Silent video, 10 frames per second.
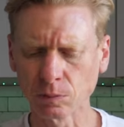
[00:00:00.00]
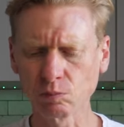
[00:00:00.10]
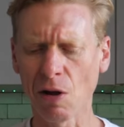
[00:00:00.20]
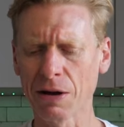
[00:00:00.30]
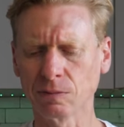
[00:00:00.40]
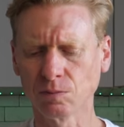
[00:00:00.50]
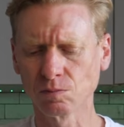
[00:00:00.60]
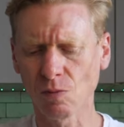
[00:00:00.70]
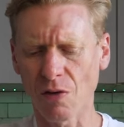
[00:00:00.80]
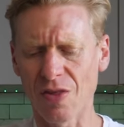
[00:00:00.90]
Like
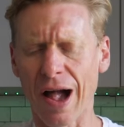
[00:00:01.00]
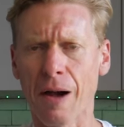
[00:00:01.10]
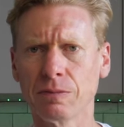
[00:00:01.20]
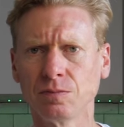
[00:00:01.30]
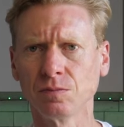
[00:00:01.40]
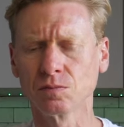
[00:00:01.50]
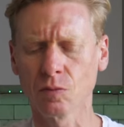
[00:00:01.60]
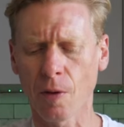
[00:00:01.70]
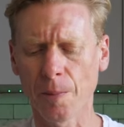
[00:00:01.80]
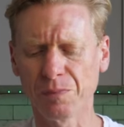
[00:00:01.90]
that.
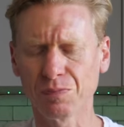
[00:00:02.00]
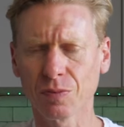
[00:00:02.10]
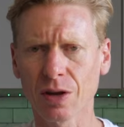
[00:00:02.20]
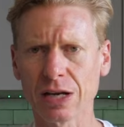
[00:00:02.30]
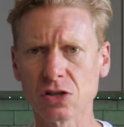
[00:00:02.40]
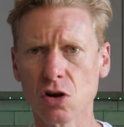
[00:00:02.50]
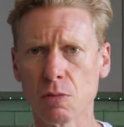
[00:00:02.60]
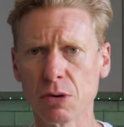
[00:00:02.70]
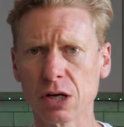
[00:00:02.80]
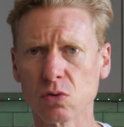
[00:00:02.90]
That's a lot
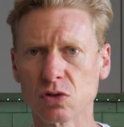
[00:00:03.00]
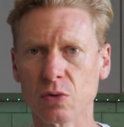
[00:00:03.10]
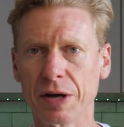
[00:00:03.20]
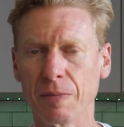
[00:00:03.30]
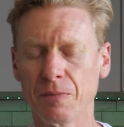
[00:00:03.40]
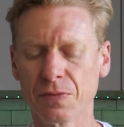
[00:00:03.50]
of Pringles to eat.